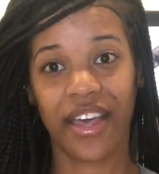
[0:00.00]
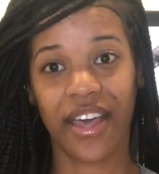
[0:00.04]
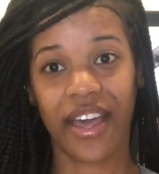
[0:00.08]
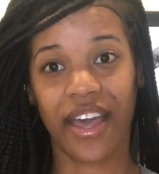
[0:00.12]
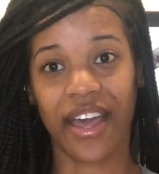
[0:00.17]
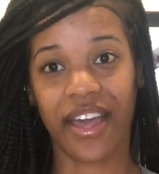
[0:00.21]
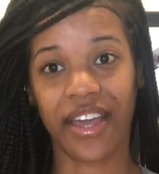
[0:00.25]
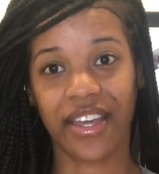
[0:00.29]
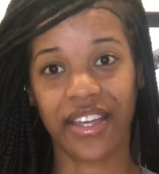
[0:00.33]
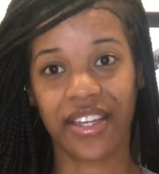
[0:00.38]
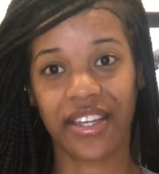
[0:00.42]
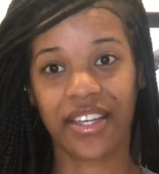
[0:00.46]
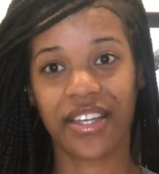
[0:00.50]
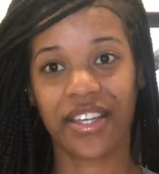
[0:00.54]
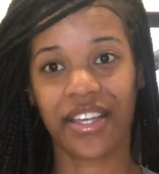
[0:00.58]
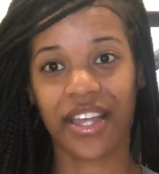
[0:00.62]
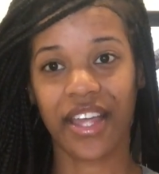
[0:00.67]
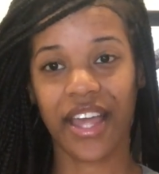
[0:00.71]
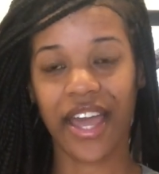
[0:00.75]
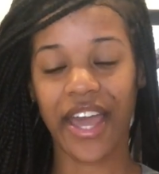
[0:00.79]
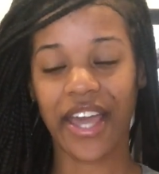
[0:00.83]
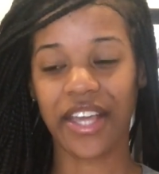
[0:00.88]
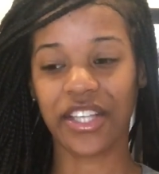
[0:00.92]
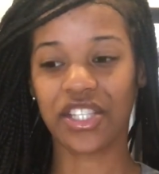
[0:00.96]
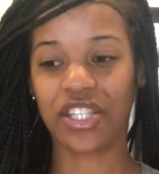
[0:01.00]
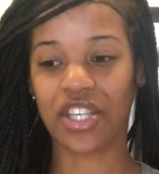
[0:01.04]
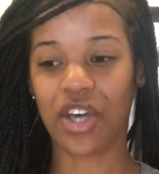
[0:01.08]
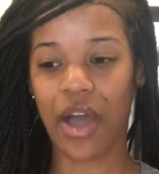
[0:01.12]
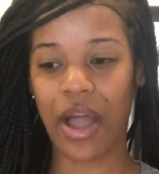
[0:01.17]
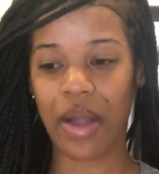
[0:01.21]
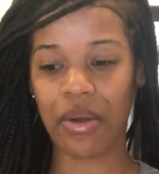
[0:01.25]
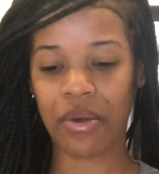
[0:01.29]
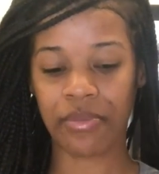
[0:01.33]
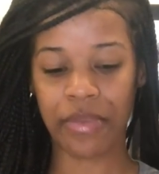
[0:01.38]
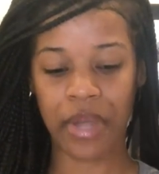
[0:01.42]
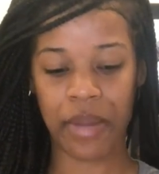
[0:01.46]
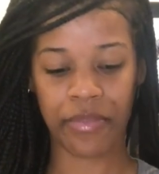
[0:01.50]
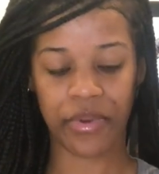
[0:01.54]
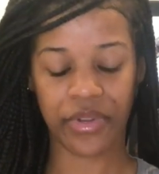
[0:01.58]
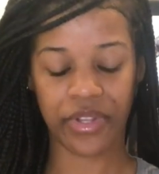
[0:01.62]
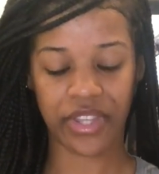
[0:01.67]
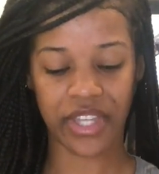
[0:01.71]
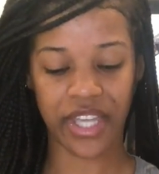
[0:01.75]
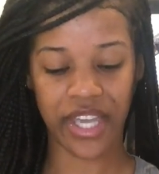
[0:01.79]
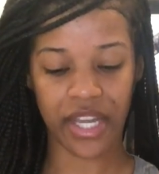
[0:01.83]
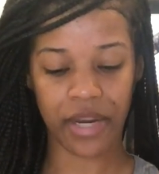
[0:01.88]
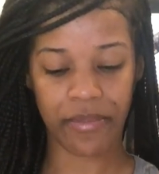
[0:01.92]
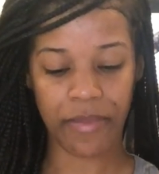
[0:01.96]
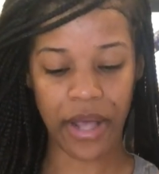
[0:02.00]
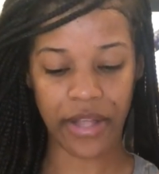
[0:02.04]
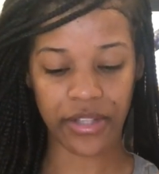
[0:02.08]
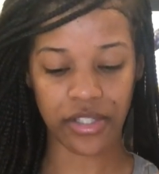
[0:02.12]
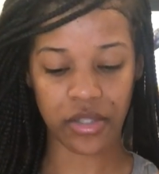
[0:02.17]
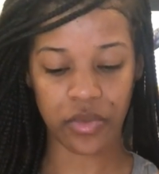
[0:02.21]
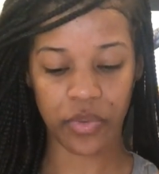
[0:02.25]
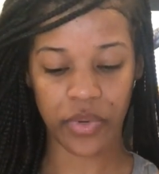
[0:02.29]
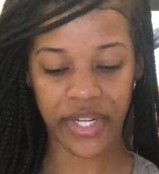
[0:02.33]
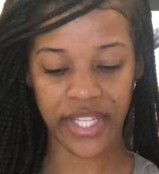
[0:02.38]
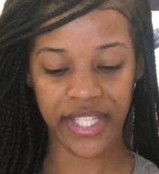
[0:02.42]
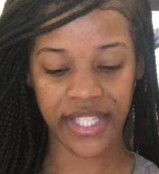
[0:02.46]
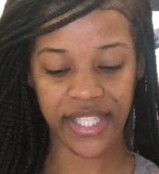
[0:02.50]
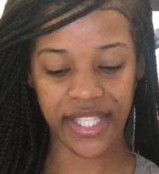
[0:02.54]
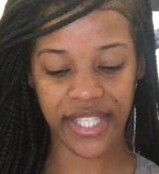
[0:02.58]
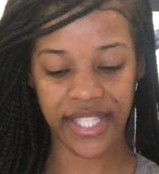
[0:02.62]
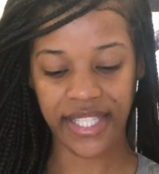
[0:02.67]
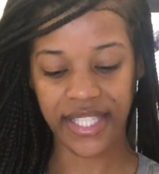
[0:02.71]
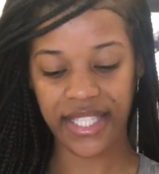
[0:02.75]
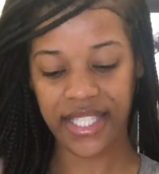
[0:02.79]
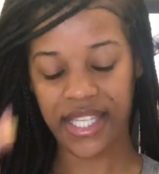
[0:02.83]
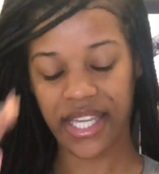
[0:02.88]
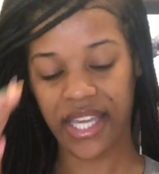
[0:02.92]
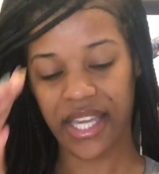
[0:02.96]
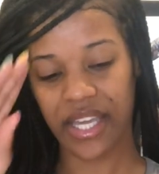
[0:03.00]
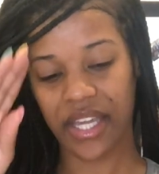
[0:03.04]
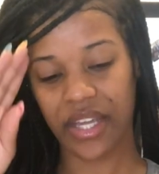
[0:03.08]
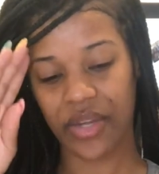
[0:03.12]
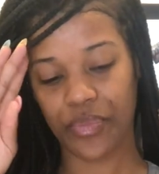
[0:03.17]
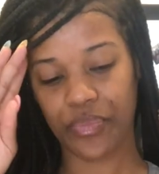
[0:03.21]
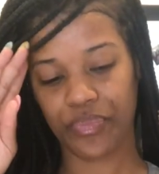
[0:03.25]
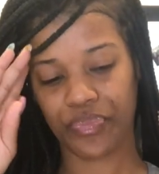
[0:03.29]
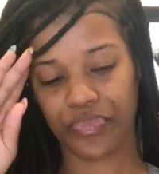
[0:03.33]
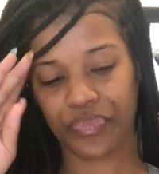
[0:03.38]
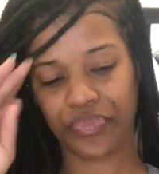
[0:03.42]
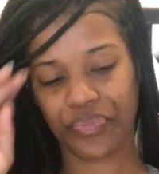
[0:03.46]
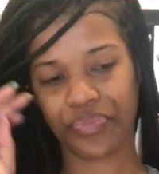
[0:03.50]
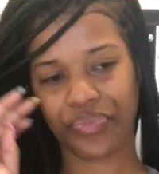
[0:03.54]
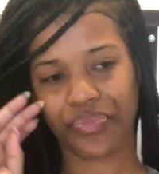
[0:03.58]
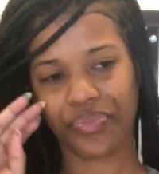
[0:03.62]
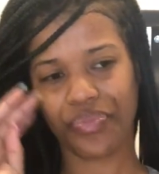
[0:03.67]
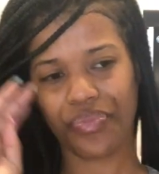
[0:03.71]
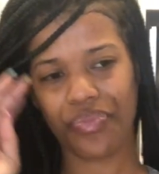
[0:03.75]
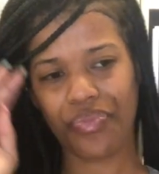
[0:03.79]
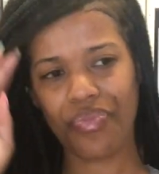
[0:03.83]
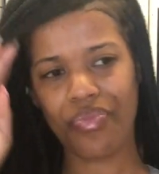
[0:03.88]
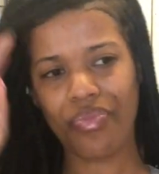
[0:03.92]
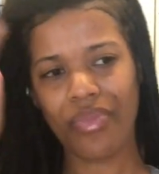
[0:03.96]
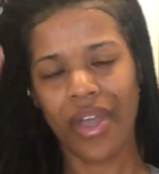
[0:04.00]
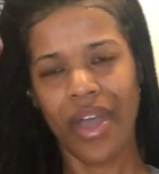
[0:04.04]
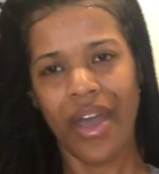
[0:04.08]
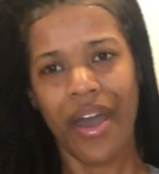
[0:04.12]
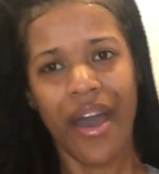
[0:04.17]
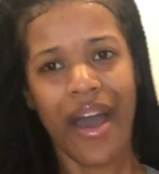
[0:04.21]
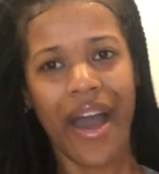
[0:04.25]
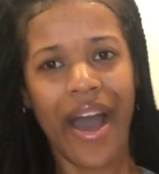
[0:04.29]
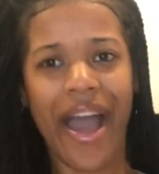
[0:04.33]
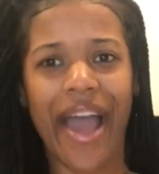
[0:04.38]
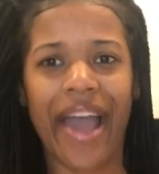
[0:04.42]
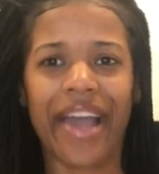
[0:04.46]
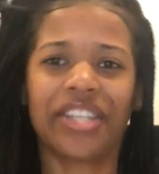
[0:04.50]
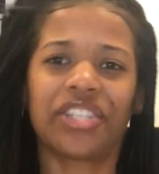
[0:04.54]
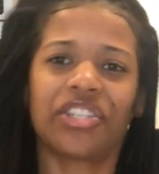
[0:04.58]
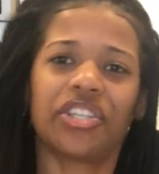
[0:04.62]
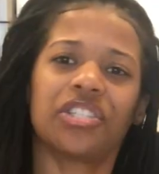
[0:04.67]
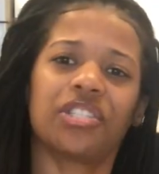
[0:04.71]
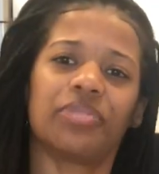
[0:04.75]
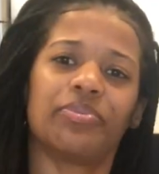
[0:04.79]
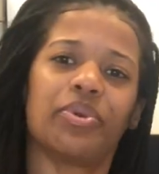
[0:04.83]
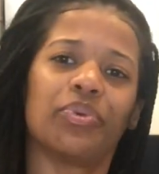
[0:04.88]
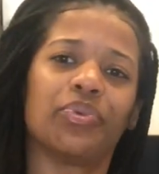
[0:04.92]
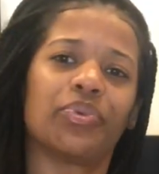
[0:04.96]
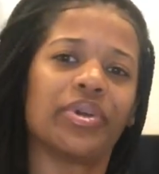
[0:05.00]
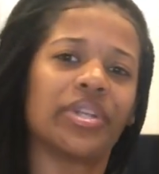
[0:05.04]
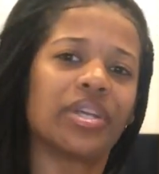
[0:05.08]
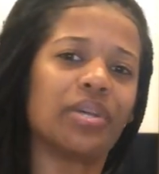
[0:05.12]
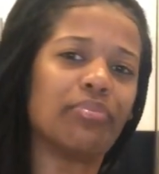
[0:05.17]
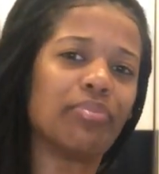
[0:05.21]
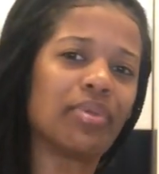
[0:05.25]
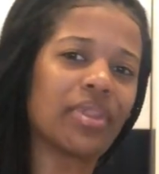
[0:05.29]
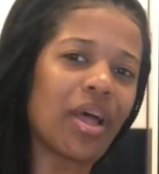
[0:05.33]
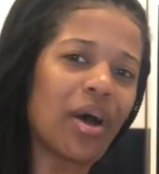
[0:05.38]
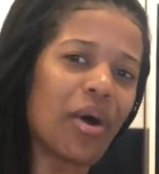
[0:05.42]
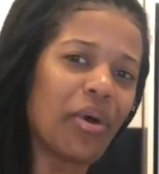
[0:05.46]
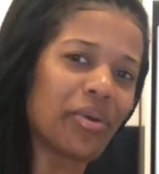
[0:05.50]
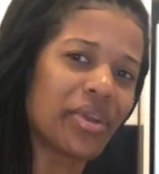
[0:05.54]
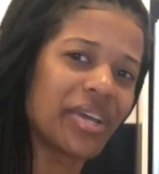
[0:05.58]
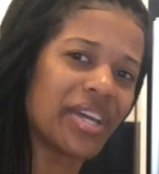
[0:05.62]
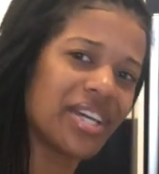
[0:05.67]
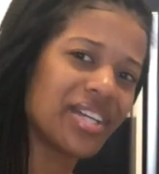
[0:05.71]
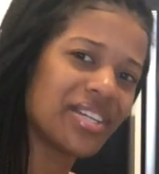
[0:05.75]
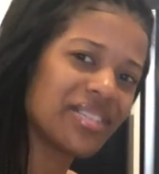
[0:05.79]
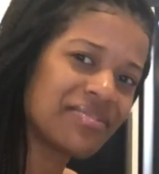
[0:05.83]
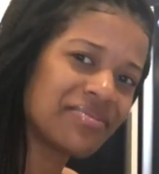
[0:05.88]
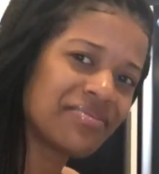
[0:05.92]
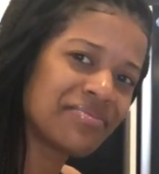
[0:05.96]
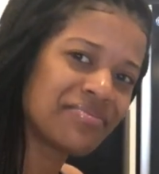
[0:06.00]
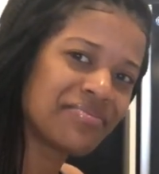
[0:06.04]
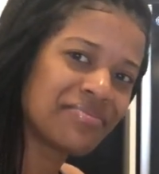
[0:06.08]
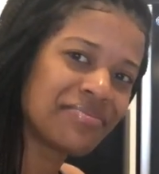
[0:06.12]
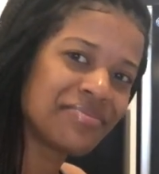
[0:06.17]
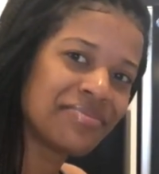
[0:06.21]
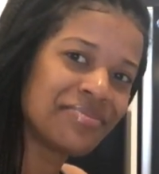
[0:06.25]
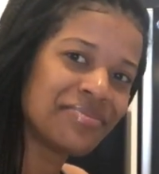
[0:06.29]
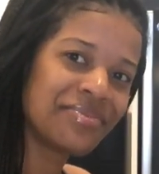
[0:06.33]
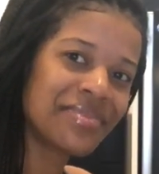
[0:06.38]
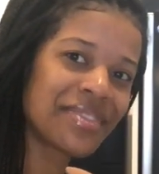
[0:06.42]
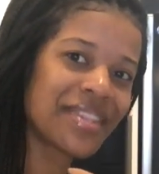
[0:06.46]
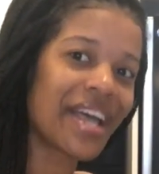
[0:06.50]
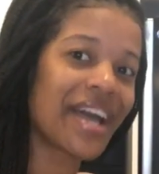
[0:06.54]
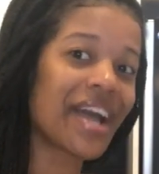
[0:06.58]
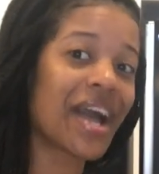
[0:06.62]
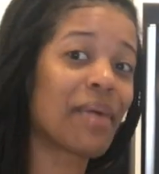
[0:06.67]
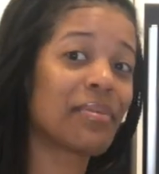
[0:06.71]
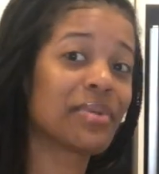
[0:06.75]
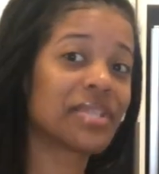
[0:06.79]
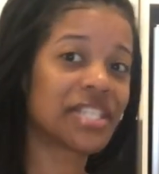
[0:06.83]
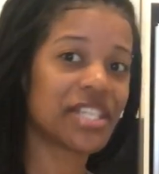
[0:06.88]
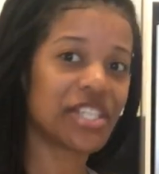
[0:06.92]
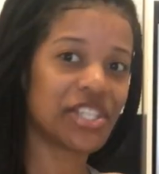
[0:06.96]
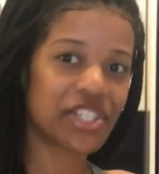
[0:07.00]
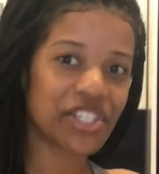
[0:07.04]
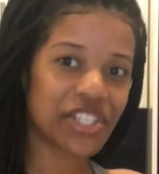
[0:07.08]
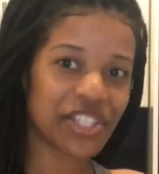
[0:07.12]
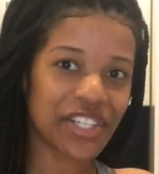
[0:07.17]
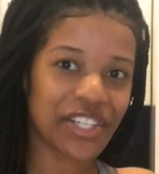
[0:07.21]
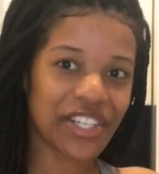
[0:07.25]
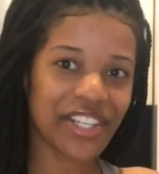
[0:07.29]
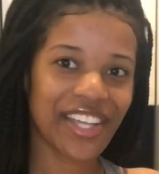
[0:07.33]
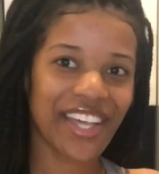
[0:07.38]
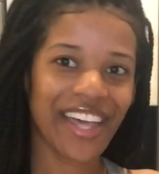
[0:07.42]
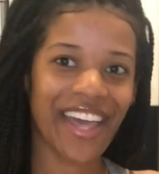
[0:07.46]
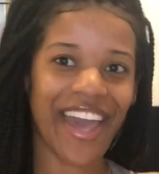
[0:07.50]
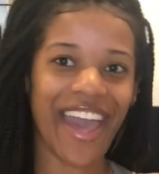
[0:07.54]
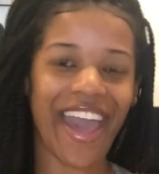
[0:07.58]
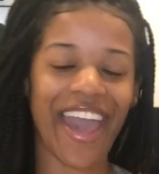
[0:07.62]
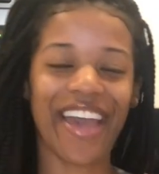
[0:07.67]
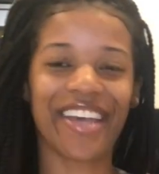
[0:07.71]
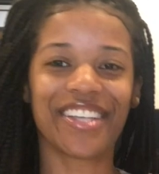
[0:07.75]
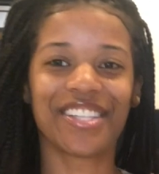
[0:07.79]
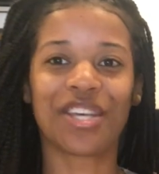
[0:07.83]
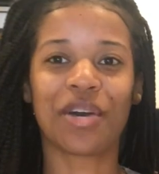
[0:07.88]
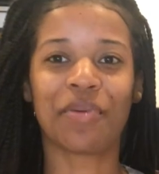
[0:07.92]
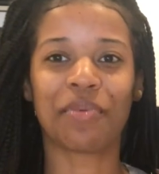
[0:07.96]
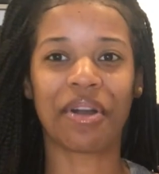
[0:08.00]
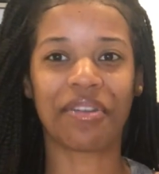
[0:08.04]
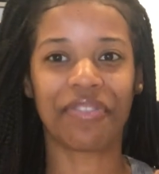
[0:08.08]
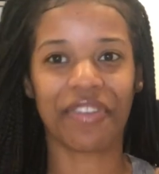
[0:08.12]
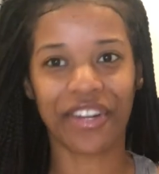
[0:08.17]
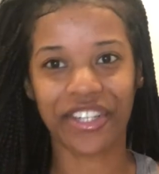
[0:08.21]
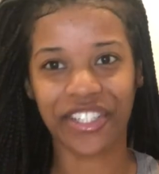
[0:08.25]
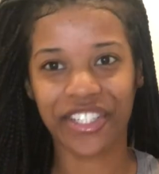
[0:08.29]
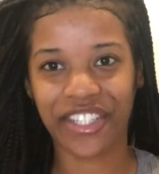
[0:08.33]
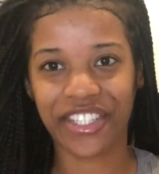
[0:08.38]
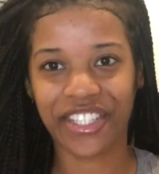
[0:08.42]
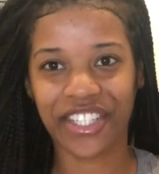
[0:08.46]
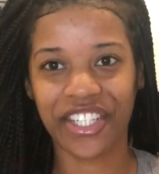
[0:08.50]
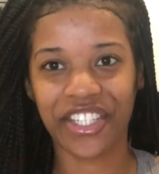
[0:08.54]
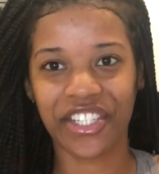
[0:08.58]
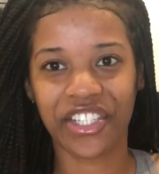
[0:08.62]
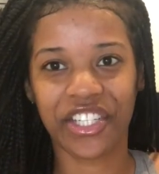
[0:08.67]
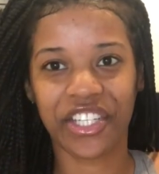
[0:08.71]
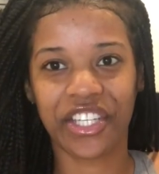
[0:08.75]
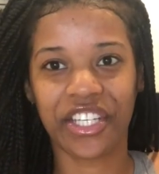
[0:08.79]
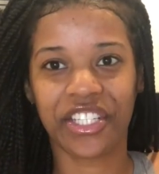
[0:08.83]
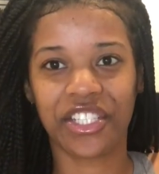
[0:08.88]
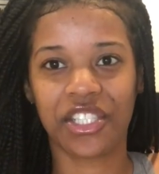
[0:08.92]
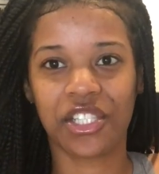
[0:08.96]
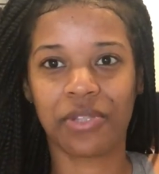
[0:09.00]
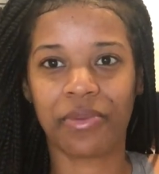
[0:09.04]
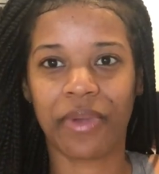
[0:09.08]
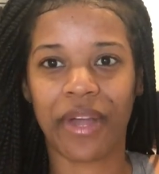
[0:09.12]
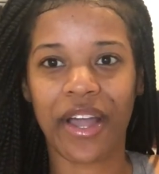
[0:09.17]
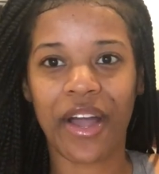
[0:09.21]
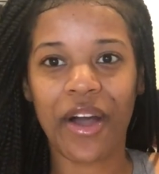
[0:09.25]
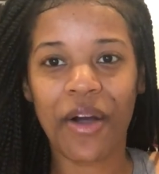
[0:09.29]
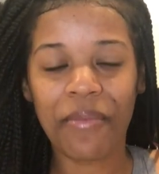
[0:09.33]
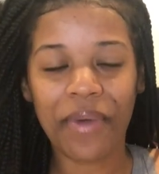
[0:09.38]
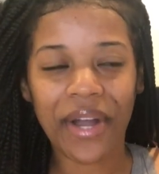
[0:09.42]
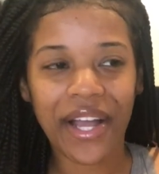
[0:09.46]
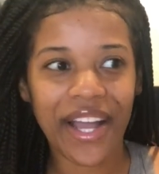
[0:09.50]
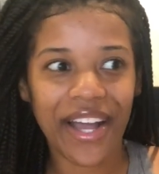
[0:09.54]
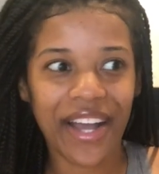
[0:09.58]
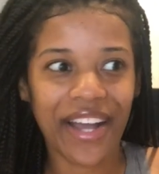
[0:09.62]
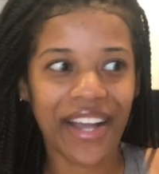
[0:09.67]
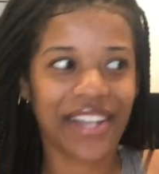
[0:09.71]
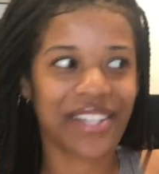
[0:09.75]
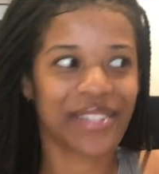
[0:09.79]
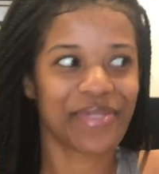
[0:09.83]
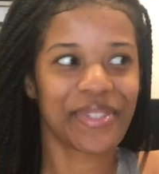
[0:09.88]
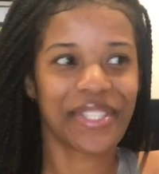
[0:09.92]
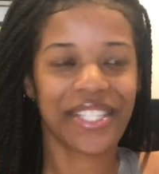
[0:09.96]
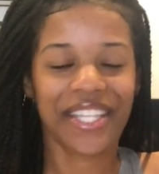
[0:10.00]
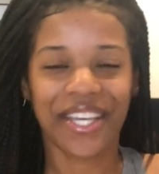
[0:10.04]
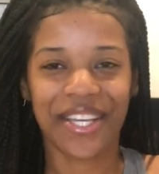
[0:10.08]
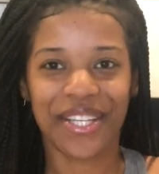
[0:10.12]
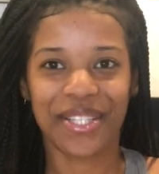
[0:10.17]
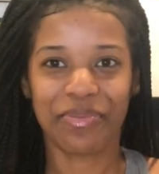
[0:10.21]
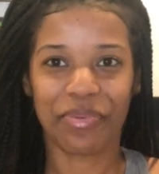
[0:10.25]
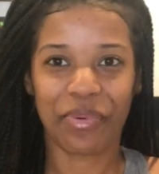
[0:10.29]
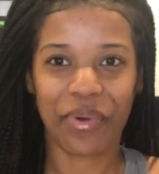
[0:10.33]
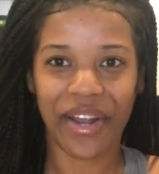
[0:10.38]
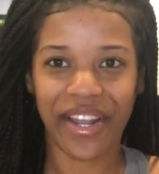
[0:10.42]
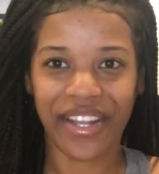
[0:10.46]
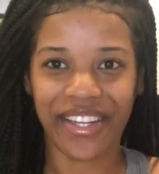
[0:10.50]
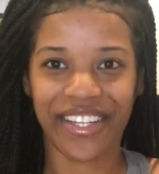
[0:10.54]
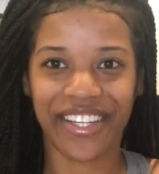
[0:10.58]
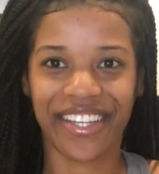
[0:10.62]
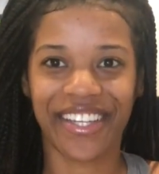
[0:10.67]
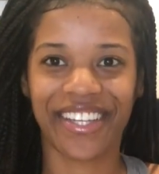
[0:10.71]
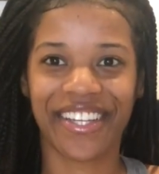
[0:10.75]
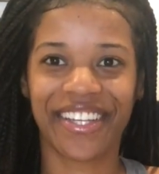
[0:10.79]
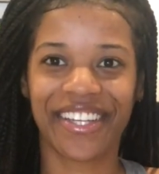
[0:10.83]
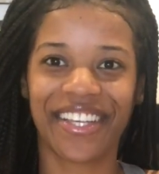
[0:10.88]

8. And so I remember thinking about 2016. I actually used to be really bloated. Like, I'm a teacher. And so my first year teaching, kids just were like, oh my gosh, Miss King's pregnant.